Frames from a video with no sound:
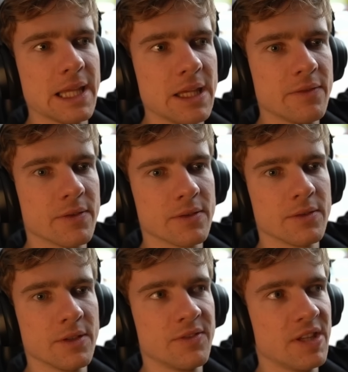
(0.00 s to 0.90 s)

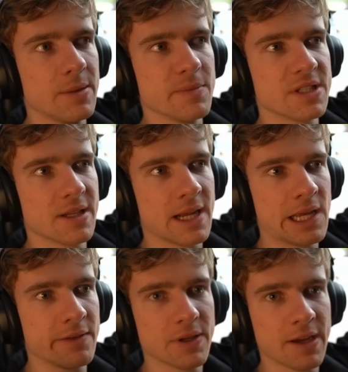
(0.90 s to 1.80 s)
Even the teams that
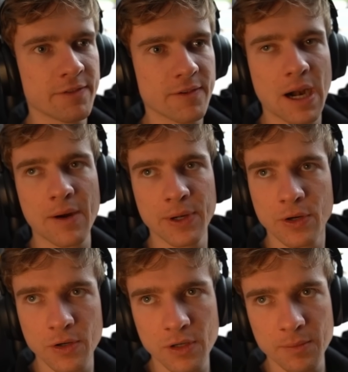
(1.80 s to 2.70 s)
have a Ferrari
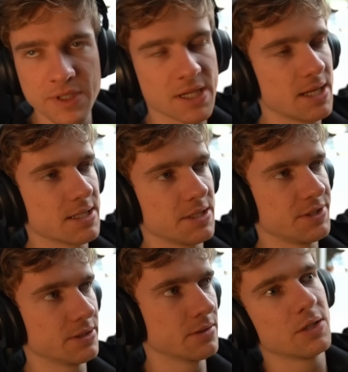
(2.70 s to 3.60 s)
or a Mercedes
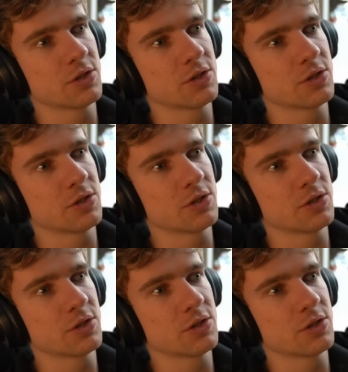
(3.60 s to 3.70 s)
engine.